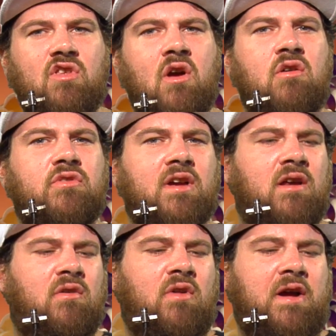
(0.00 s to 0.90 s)
Another thing I
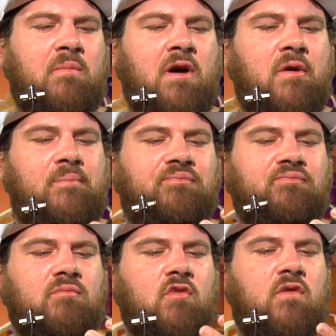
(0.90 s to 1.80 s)
don't like about
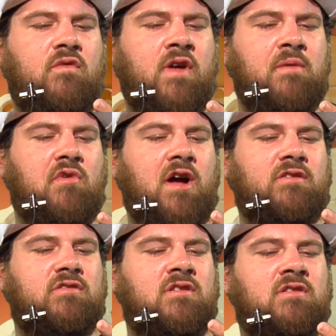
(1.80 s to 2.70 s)
Flamin'
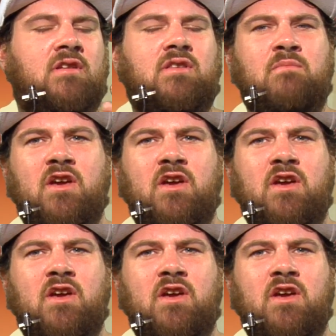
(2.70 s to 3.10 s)
Hots is that they